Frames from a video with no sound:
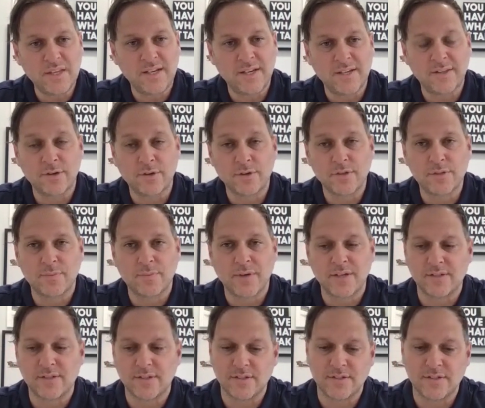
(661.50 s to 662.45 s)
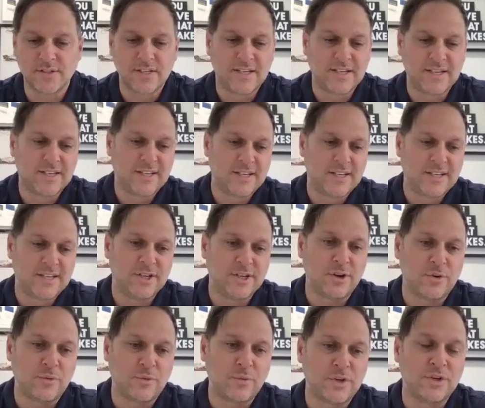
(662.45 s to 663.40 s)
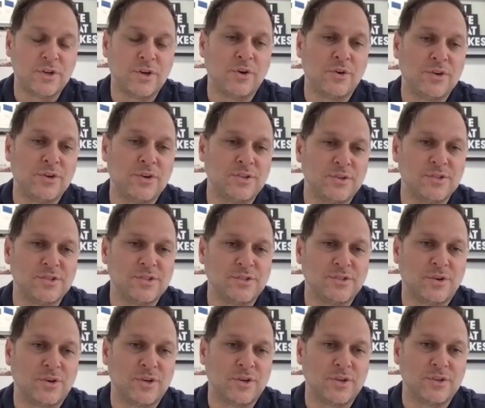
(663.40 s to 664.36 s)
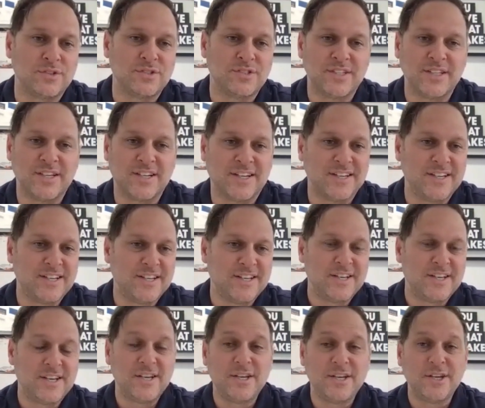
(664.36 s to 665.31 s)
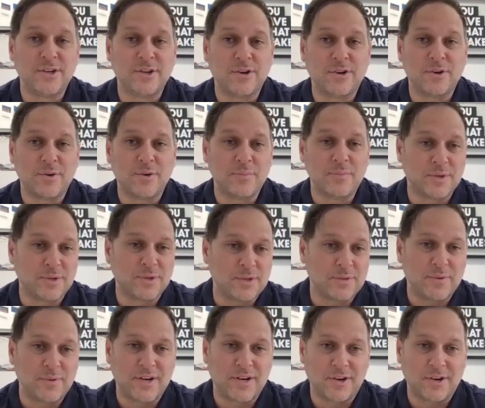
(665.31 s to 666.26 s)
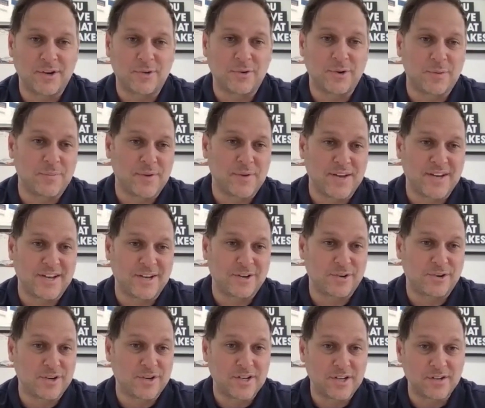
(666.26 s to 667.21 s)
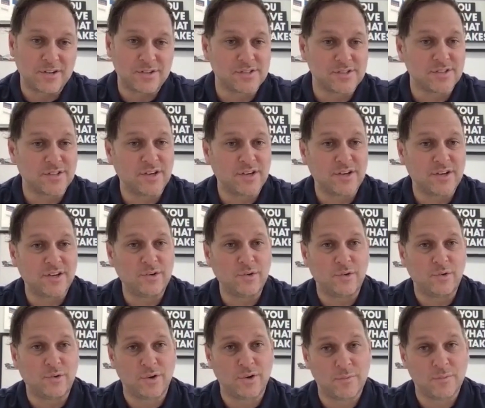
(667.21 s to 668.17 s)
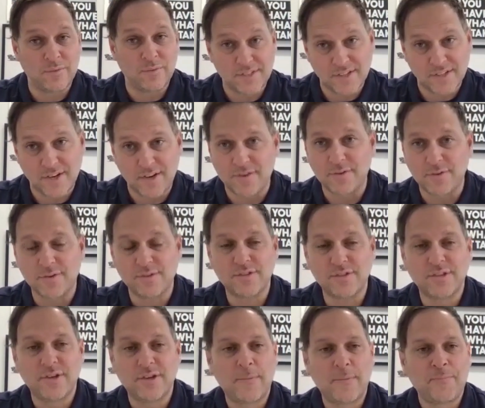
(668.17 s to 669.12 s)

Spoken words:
And those spaces, when you go into a store, you'll see a Build-A-Bear or a bank or a nail salon or a McDonald's.